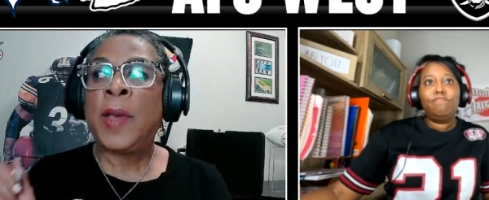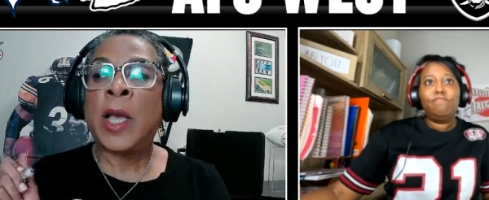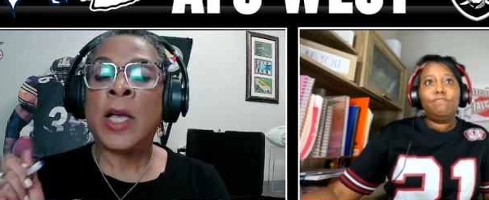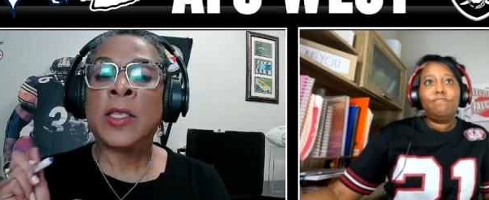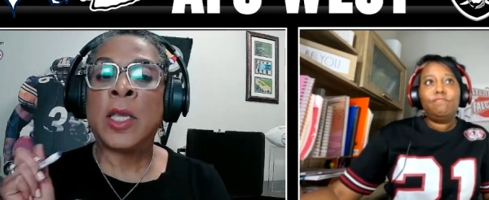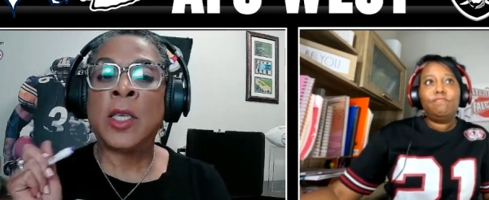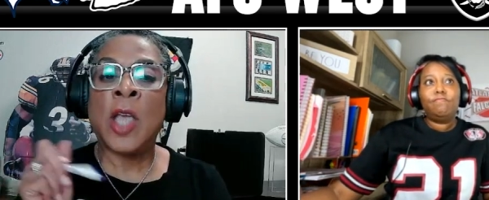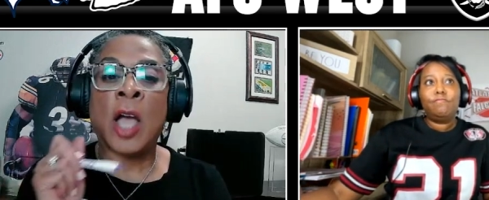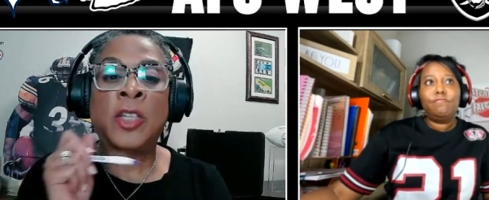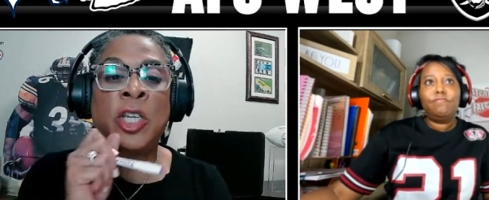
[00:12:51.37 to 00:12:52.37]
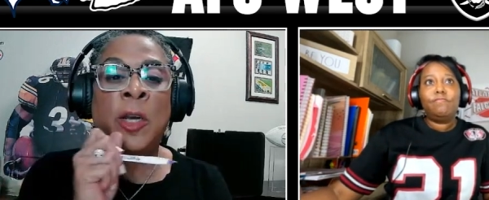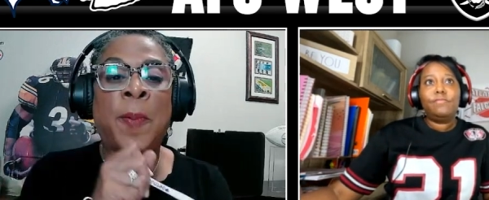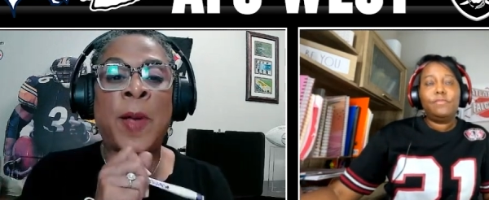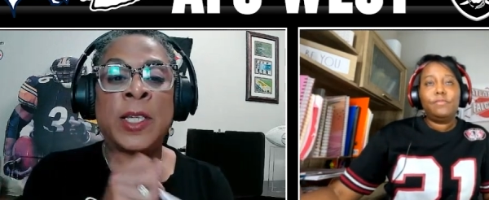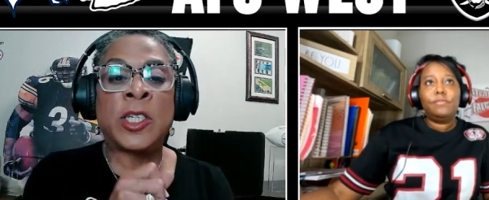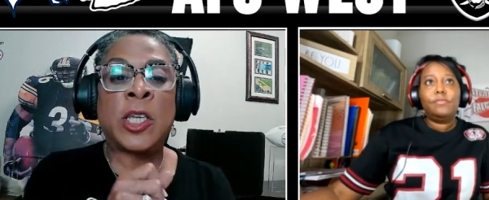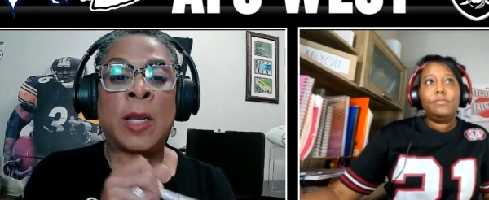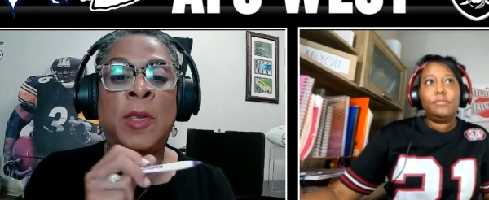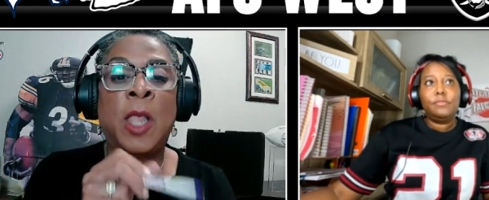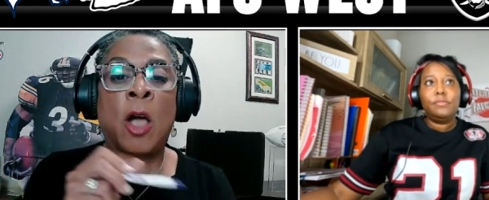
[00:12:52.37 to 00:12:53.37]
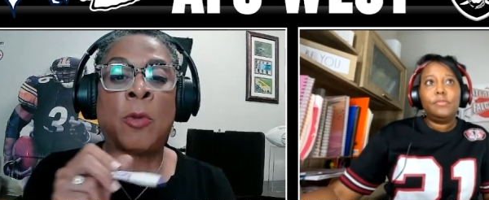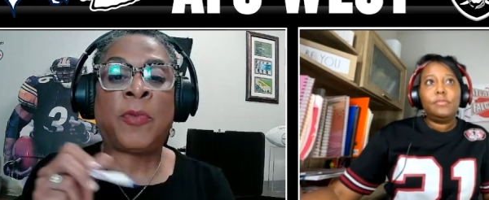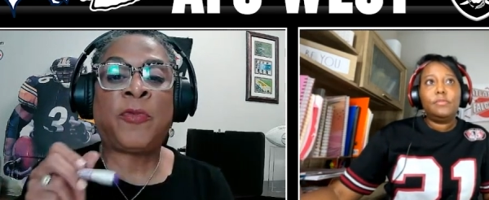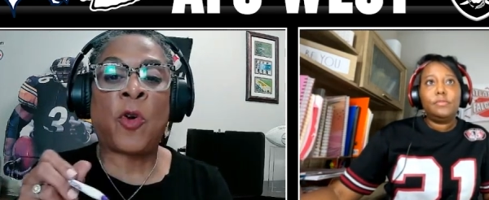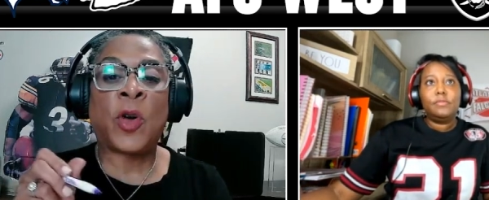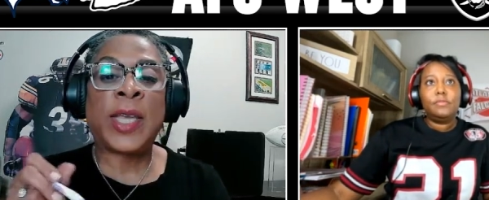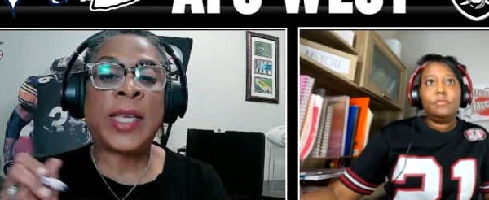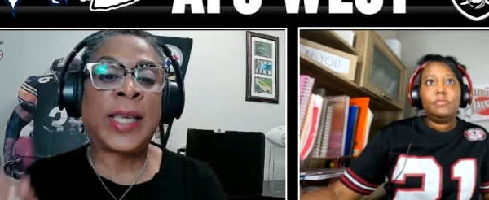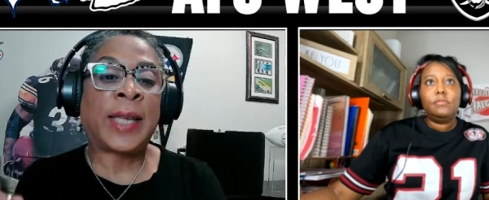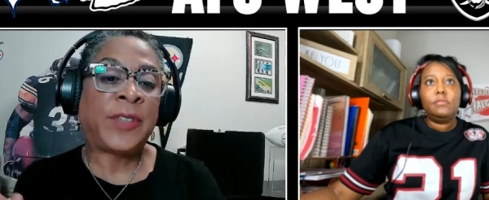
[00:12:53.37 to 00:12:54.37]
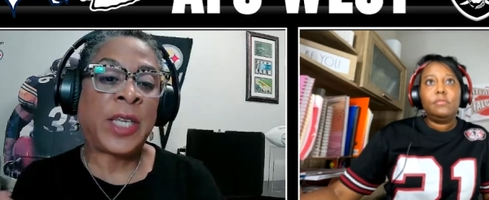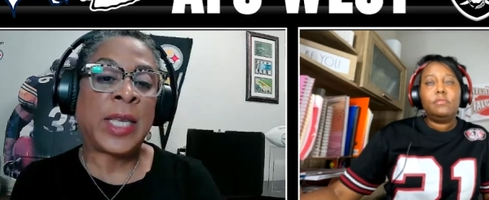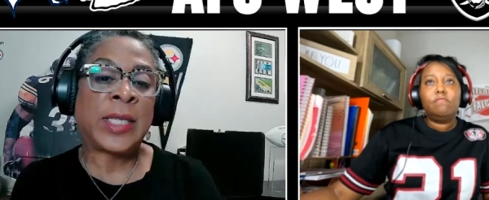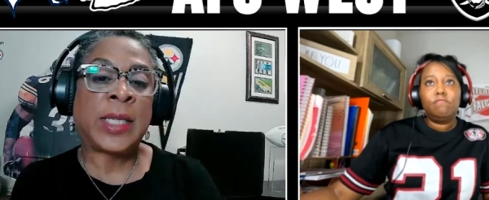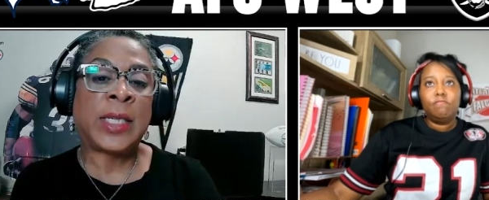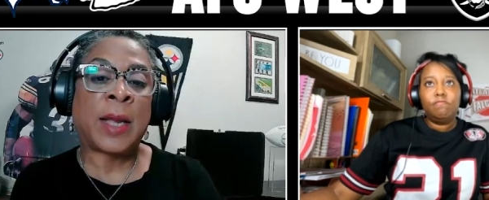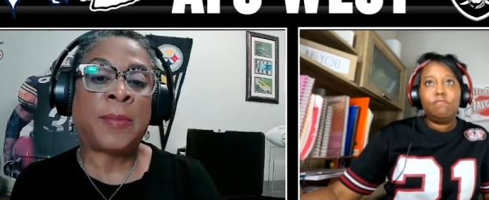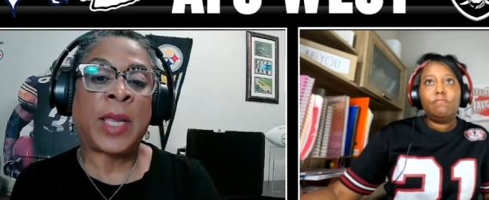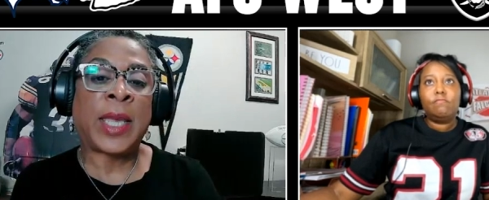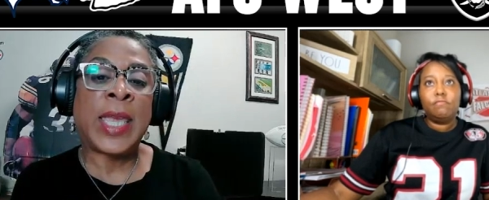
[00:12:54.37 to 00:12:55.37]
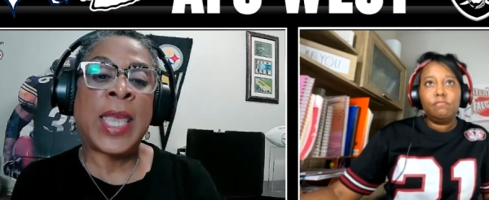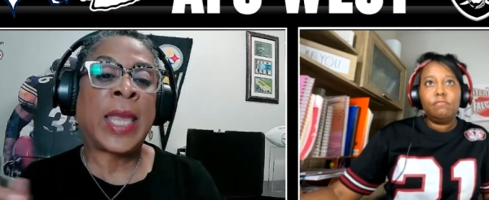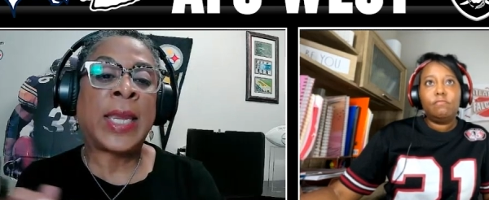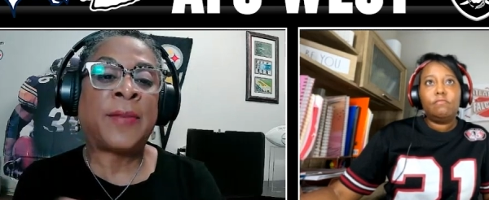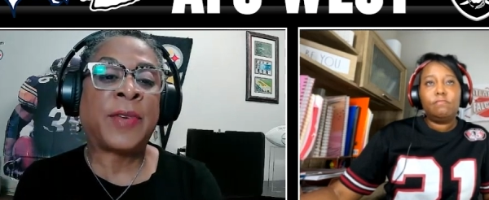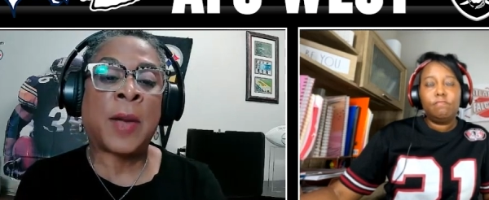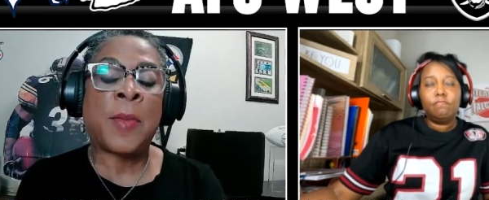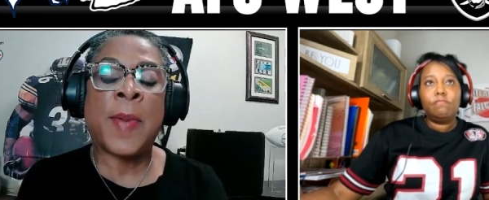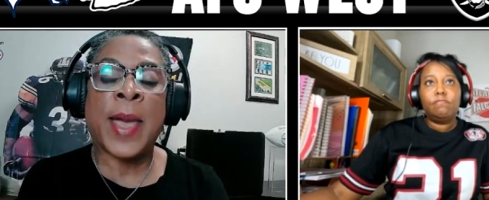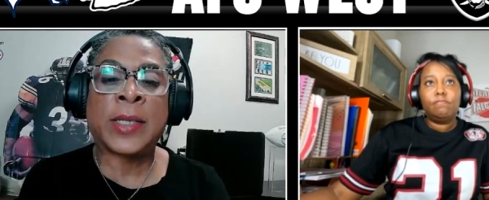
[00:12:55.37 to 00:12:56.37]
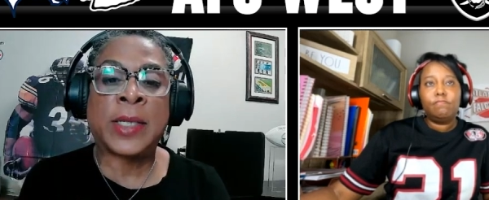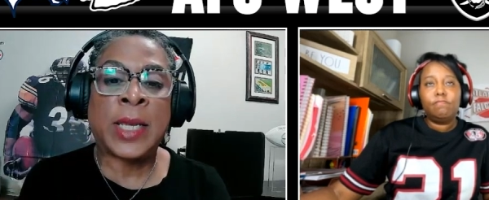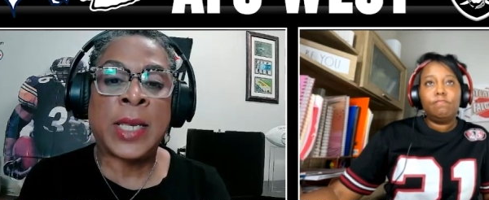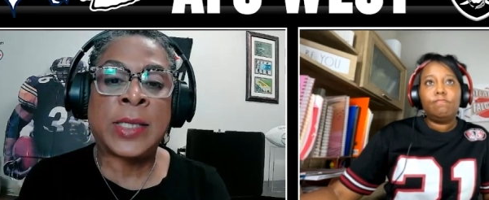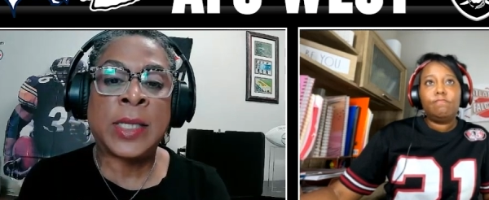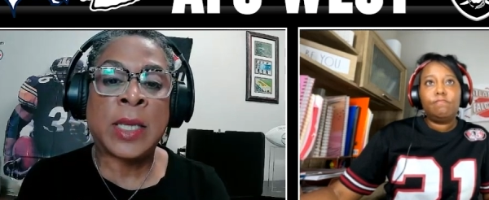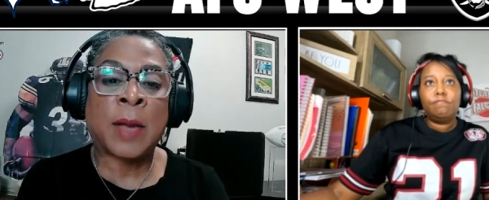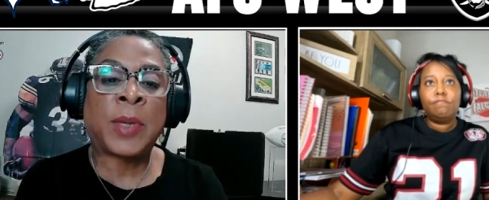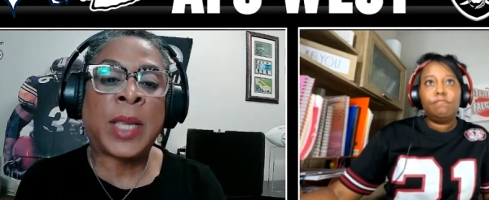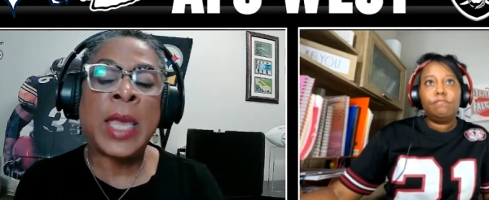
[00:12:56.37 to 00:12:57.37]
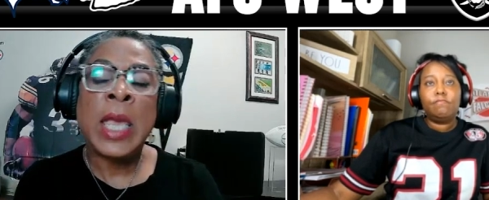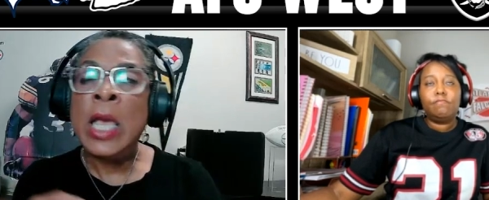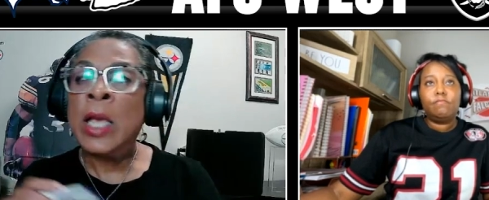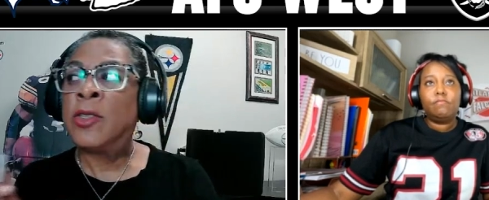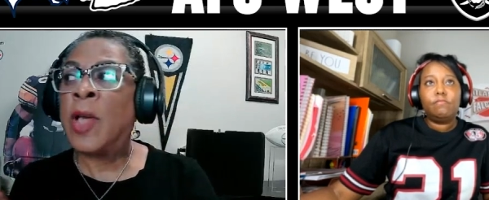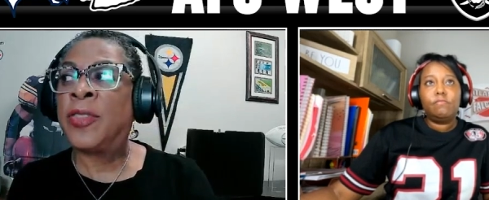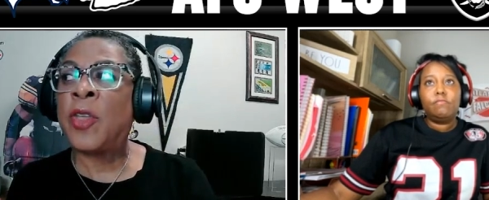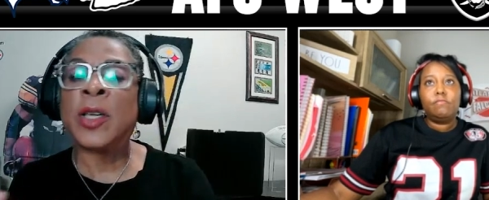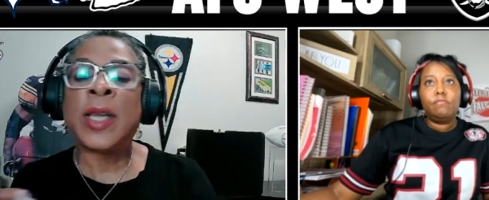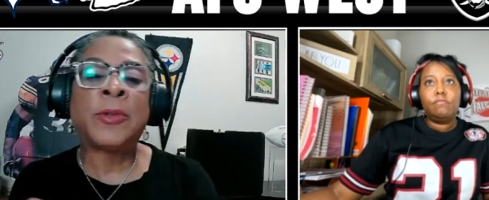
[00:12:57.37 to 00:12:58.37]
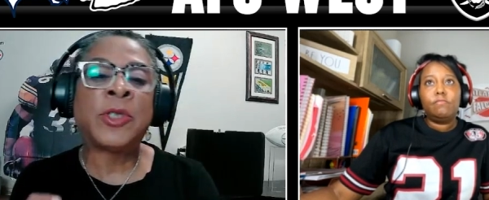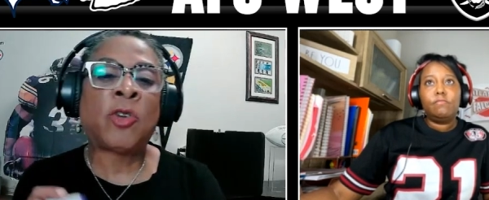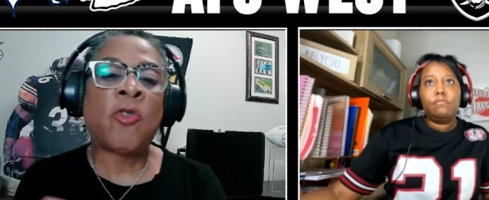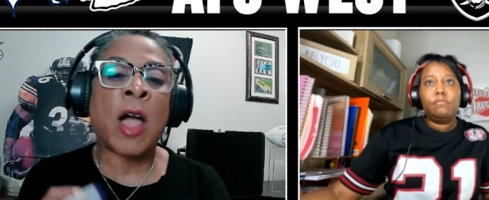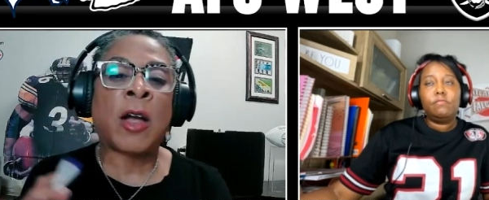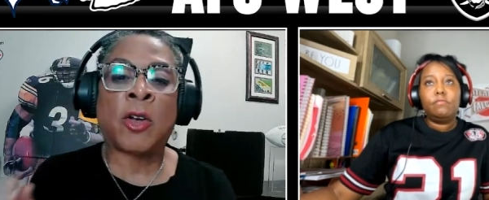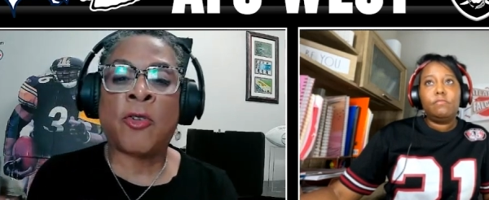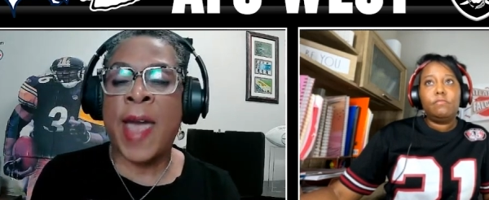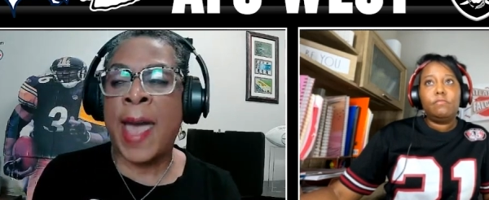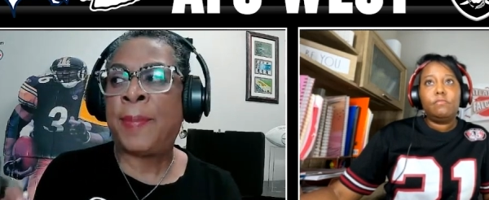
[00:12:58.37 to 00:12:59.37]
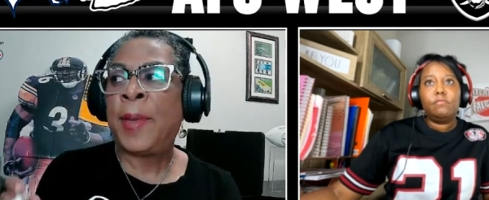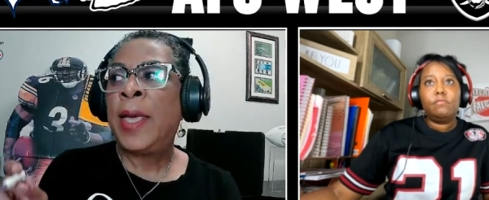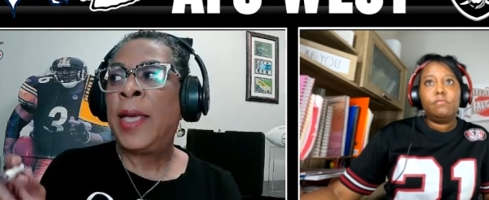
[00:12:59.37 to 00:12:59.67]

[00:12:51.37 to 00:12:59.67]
Speaker 1: because y'all should have punished him long before he left the NCAA. He ain't never coming back to the NCAA. So I thought that was a crock of crap